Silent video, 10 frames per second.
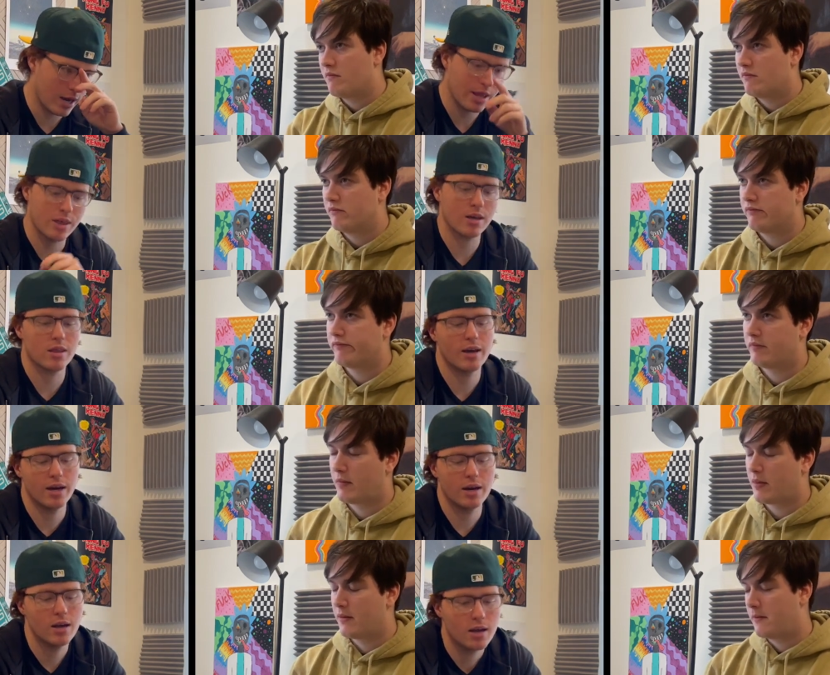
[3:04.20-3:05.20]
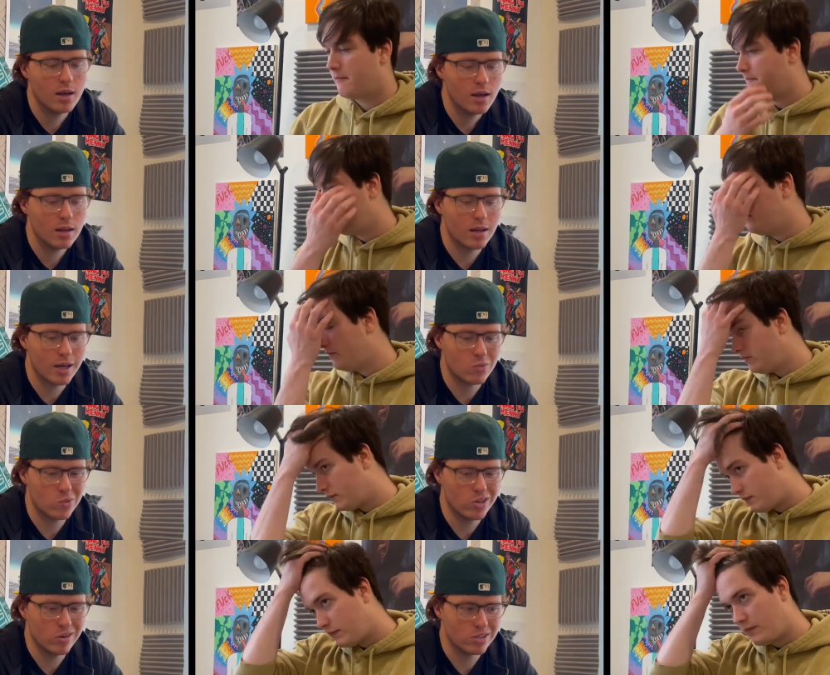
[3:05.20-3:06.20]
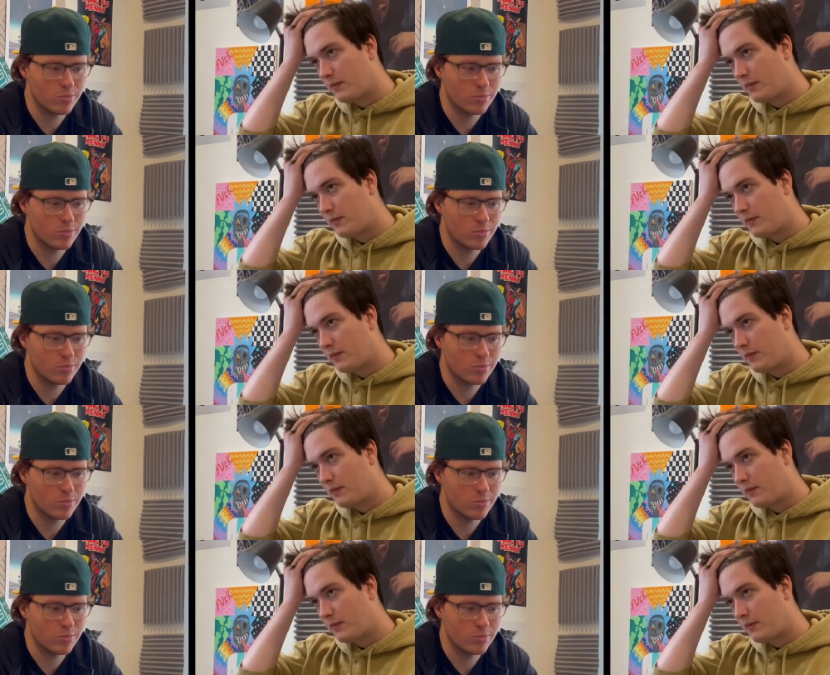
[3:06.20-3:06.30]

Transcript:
Speaker 1: I think that, like, would you also